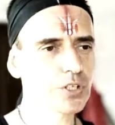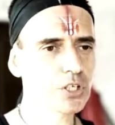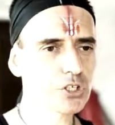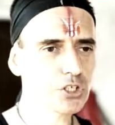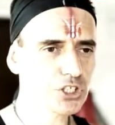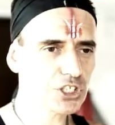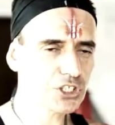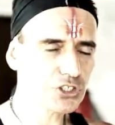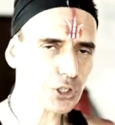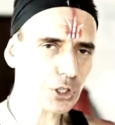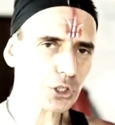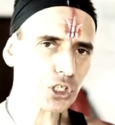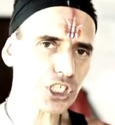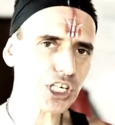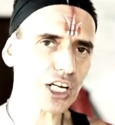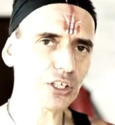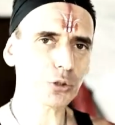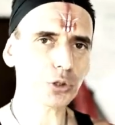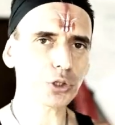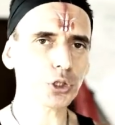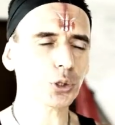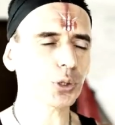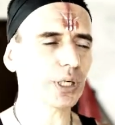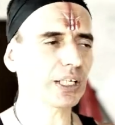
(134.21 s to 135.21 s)
She's your
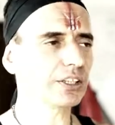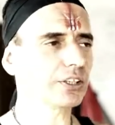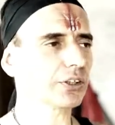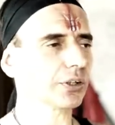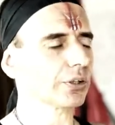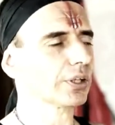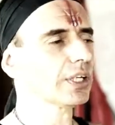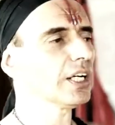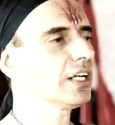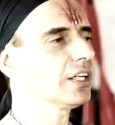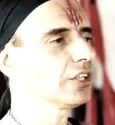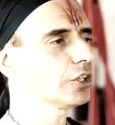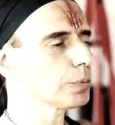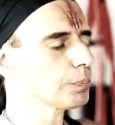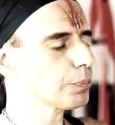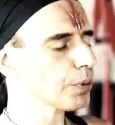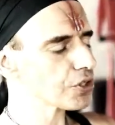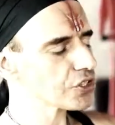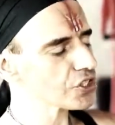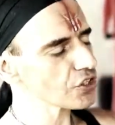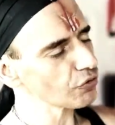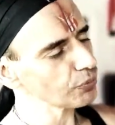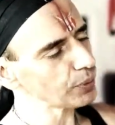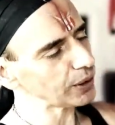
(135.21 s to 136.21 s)
shadow trainer. In the
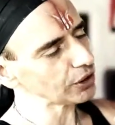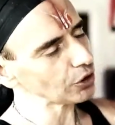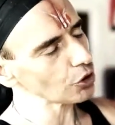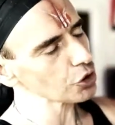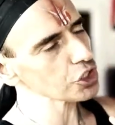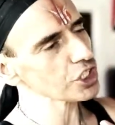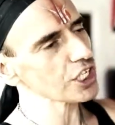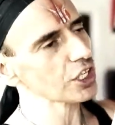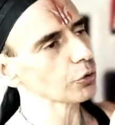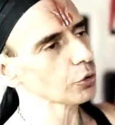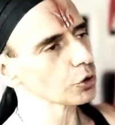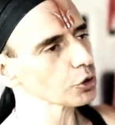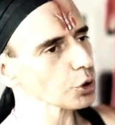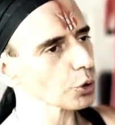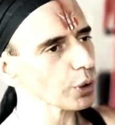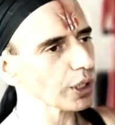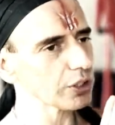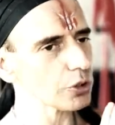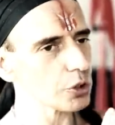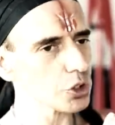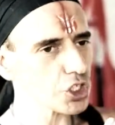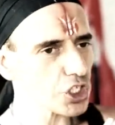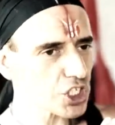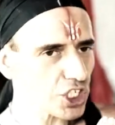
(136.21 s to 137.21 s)
process of being your shadow
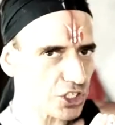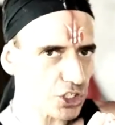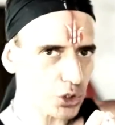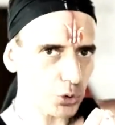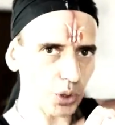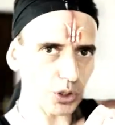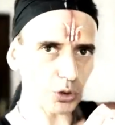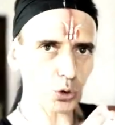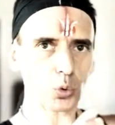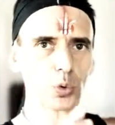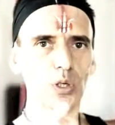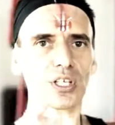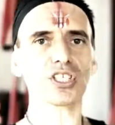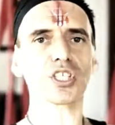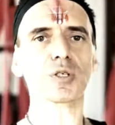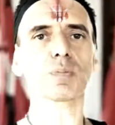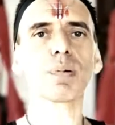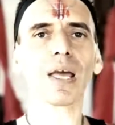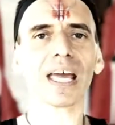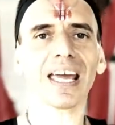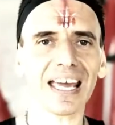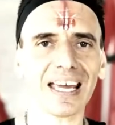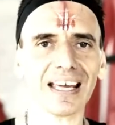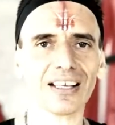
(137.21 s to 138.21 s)
trainer, she's going to
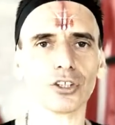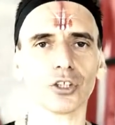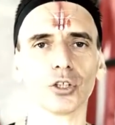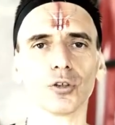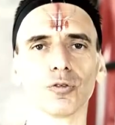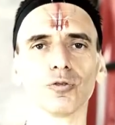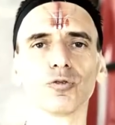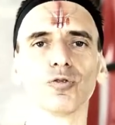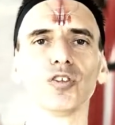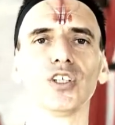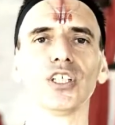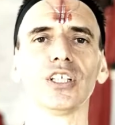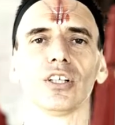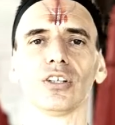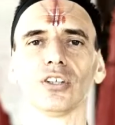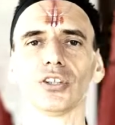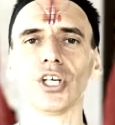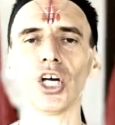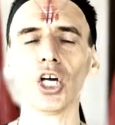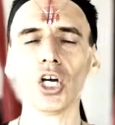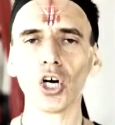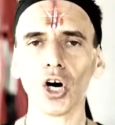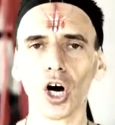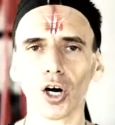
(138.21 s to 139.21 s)
expand your field
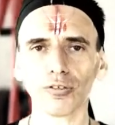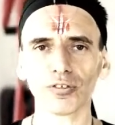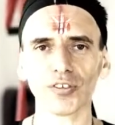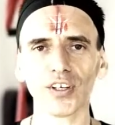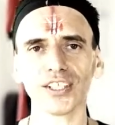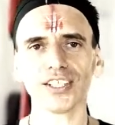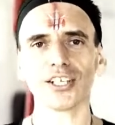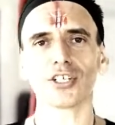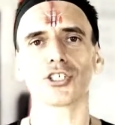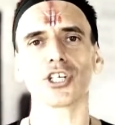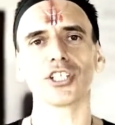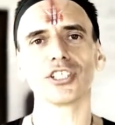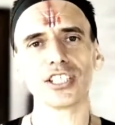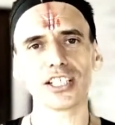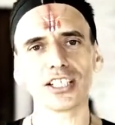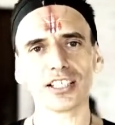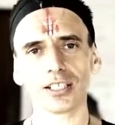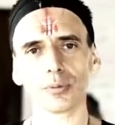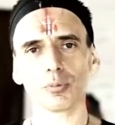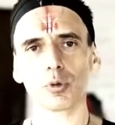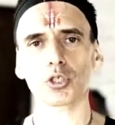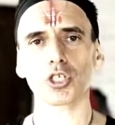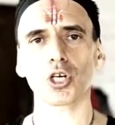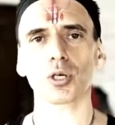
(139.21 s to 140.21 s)
of energetic and
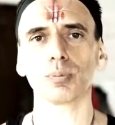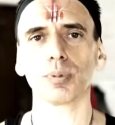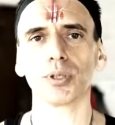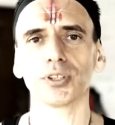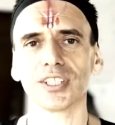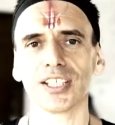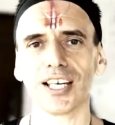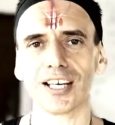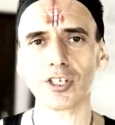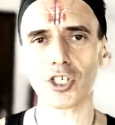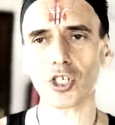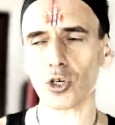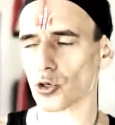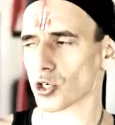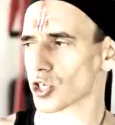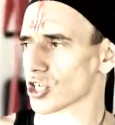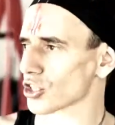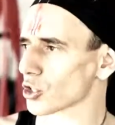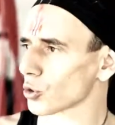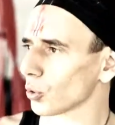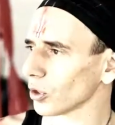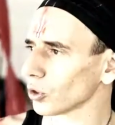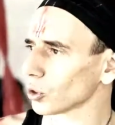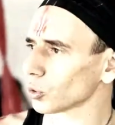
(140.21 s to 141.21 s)
emotional potential. She's
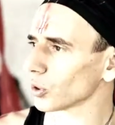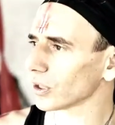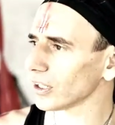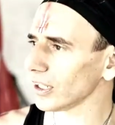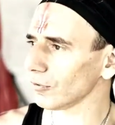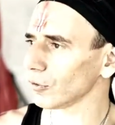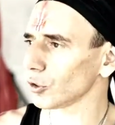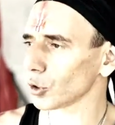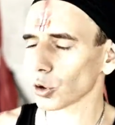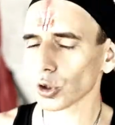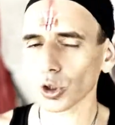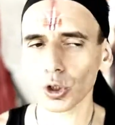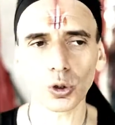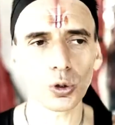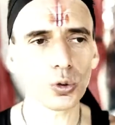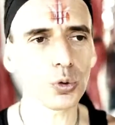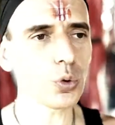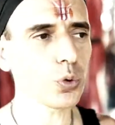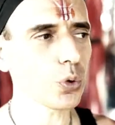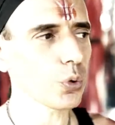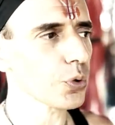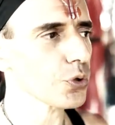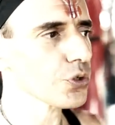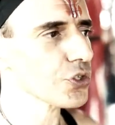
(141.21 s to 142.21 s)
going to give you
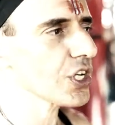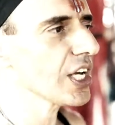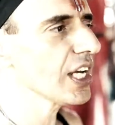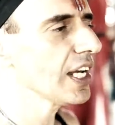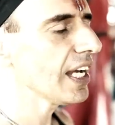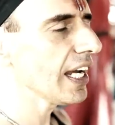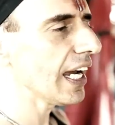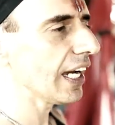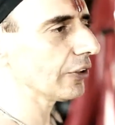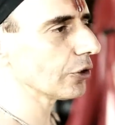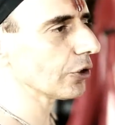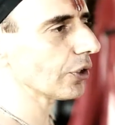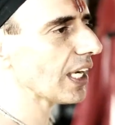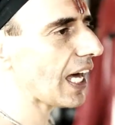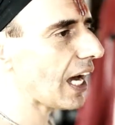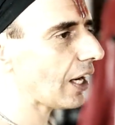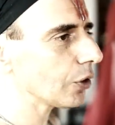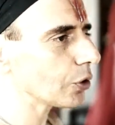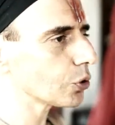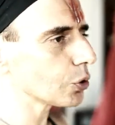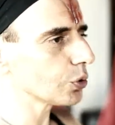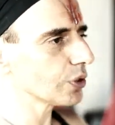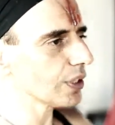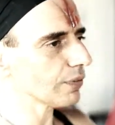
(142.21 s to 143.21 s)
tools and allow
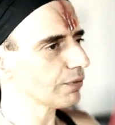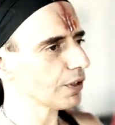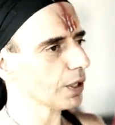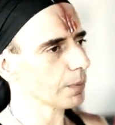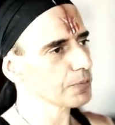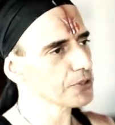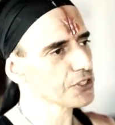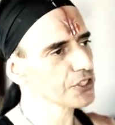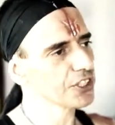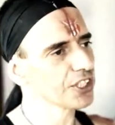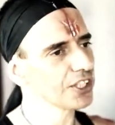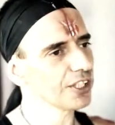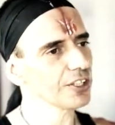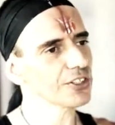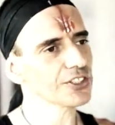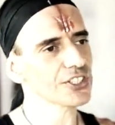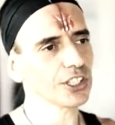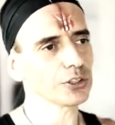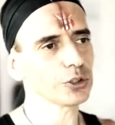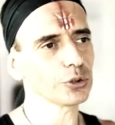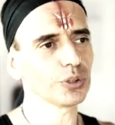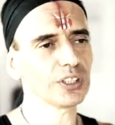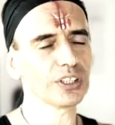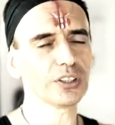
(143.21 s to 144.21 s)
you to develop skills
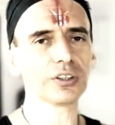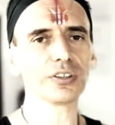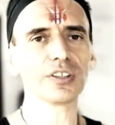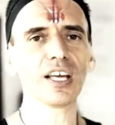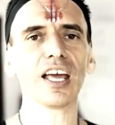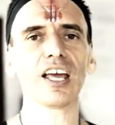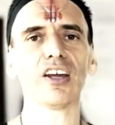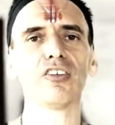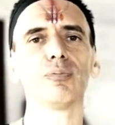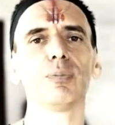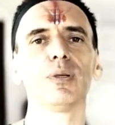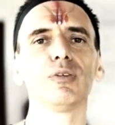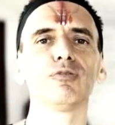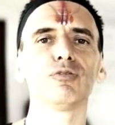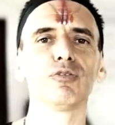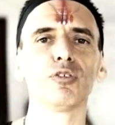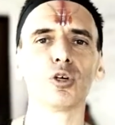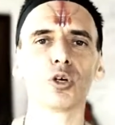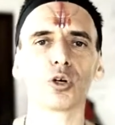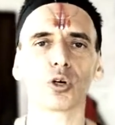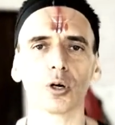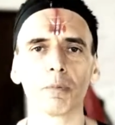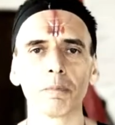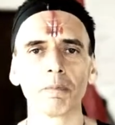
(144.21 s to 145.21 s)
that you didn't have
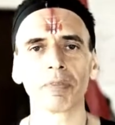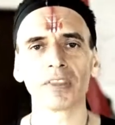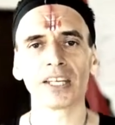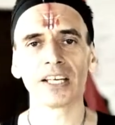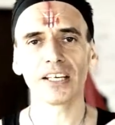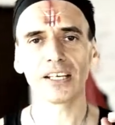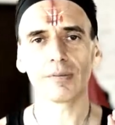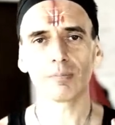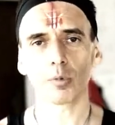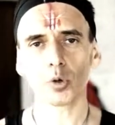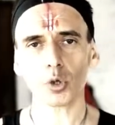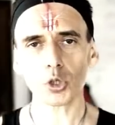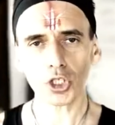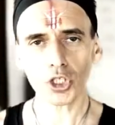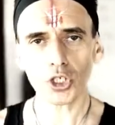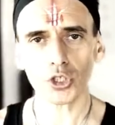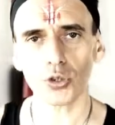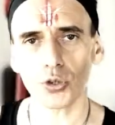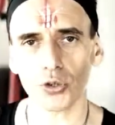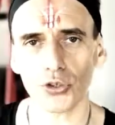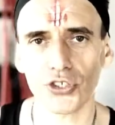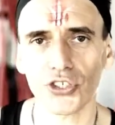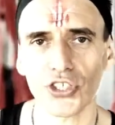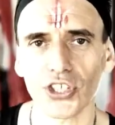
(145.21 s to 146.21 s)
before
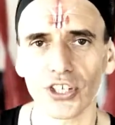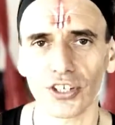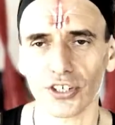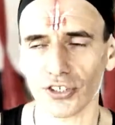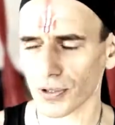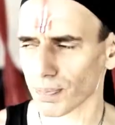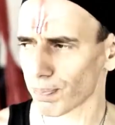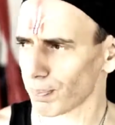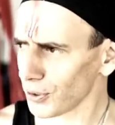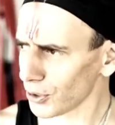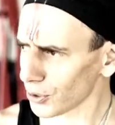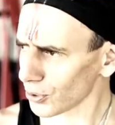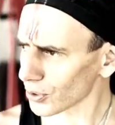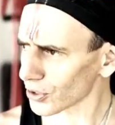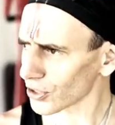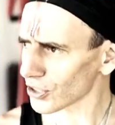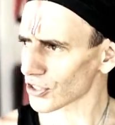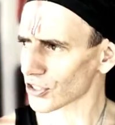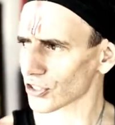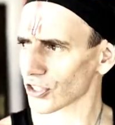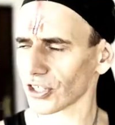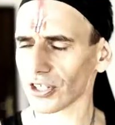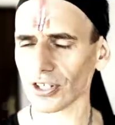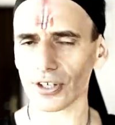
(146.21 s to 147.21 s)
emotional skills, beauty
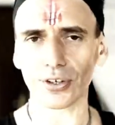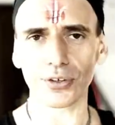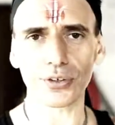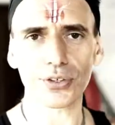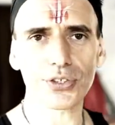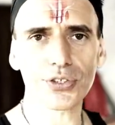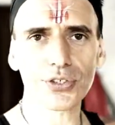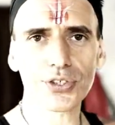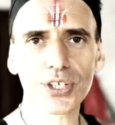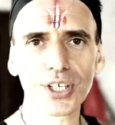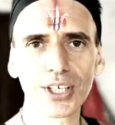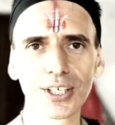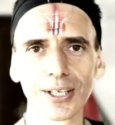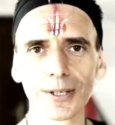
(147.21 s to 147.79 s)
skills.